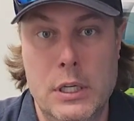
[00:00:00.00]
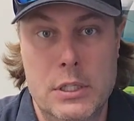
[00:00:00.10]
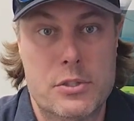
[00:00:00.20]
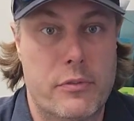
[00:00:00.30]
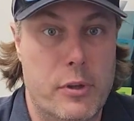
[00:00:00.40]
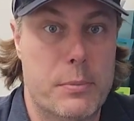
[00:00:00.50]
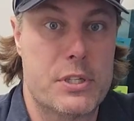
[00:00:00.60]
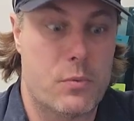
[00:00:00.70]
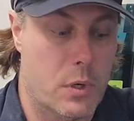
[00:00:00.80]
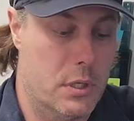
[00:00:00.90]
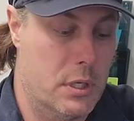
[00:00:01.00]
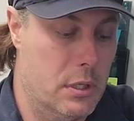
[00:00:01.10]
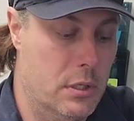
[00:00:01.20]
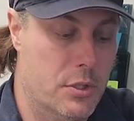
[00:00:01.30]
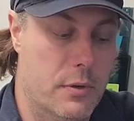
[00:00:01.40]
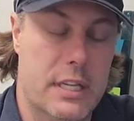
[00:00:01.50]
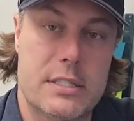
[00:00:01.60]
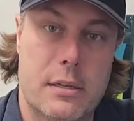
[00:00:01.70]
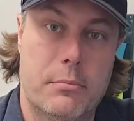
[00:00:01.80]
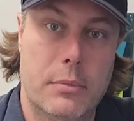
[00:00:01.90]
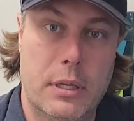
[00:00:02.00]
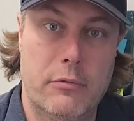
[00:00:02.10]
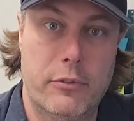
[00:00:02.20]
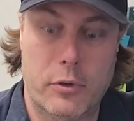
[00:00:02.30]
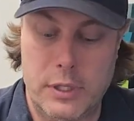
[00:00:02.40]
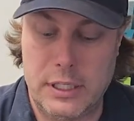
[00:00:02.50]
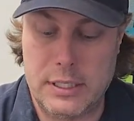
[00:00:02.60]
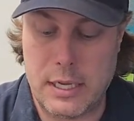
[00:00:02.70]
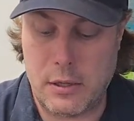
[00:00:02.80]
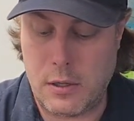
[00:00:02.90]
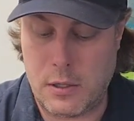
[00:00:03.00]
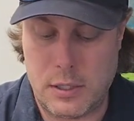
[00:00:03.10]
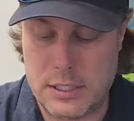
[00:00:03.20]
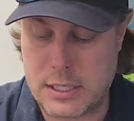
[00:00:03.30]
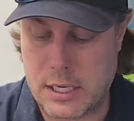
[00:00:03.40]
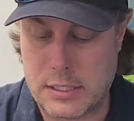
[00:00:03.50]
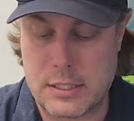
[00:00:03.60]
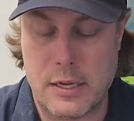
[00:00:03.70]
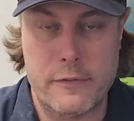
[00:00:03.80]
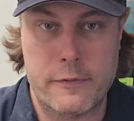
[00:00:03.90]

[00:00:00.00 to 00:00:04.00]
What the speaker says: So if you missed one, at least you get some info and intel on this kind of stuff